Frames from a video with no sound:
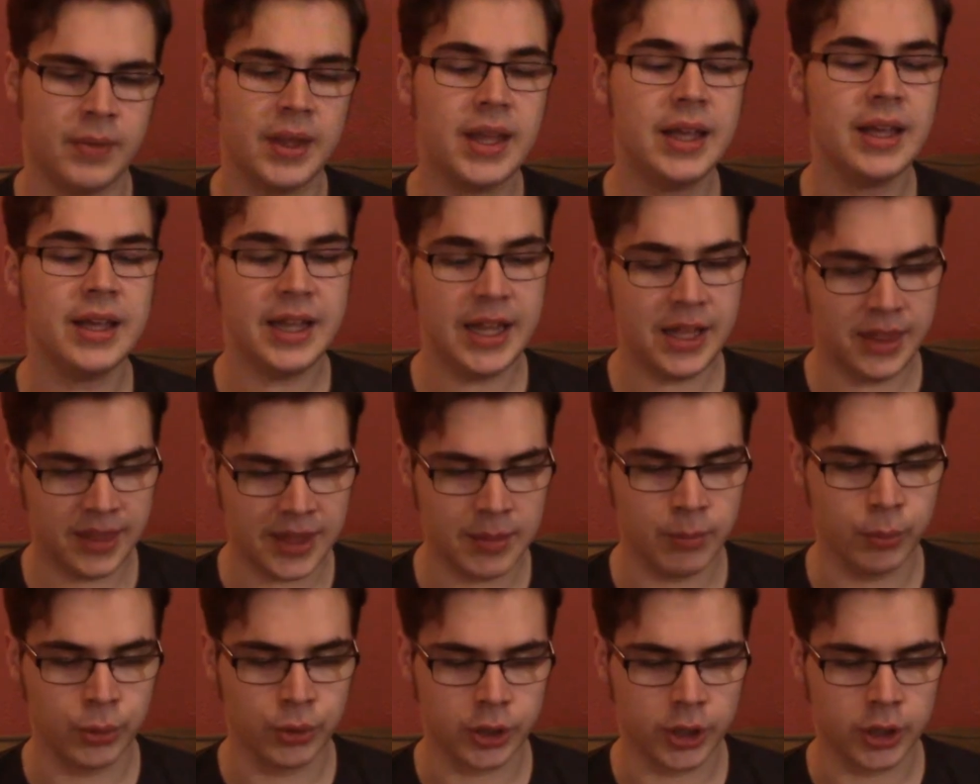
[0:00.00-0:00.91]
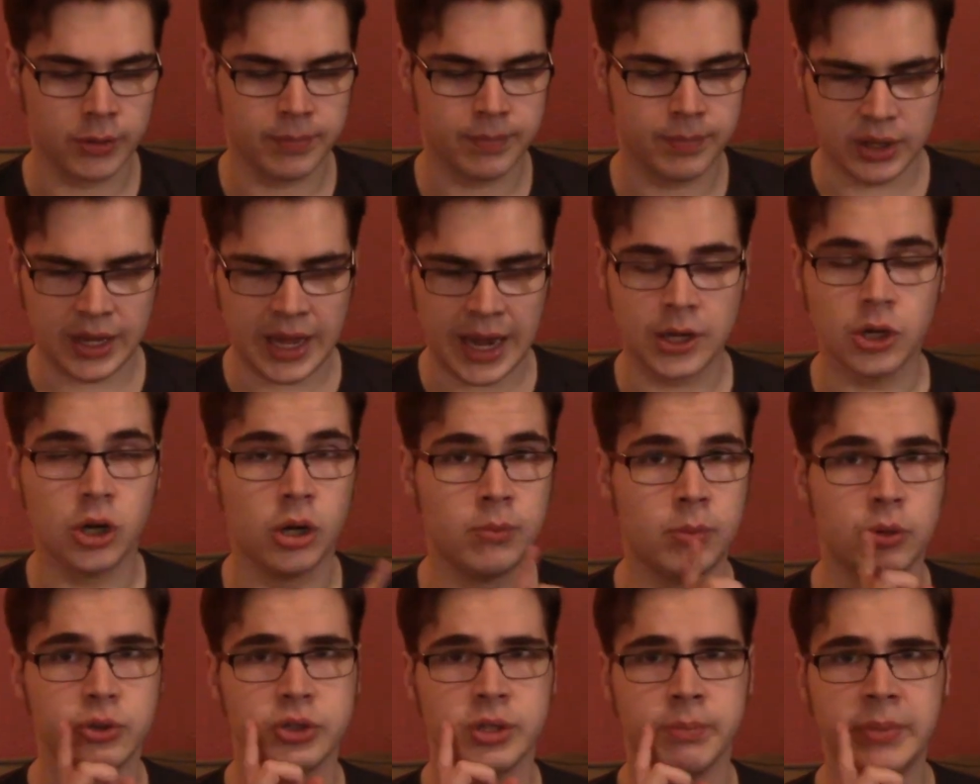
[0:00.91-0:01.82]
He thimbled her, and
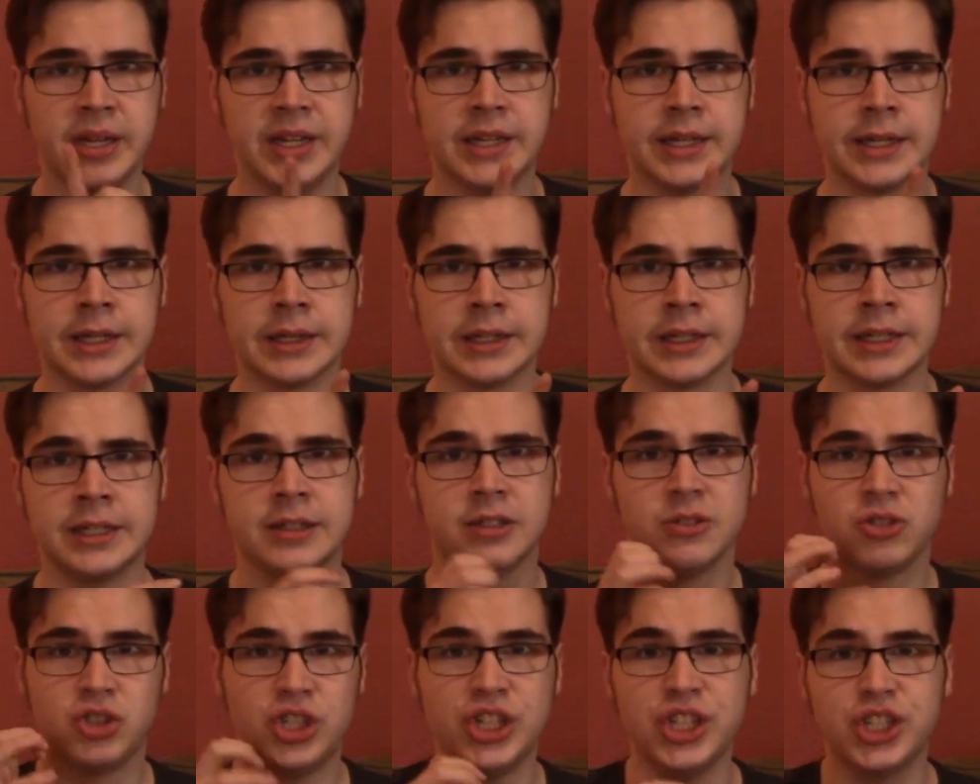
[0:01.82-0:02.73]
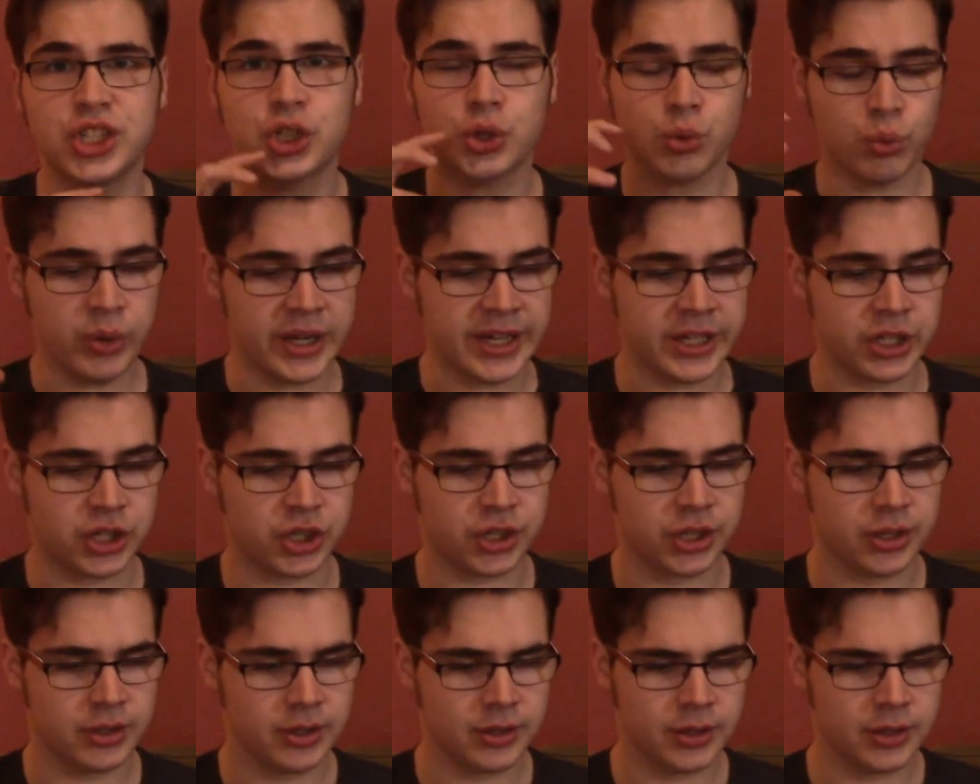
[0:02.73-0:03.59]
almost immediately she screeched.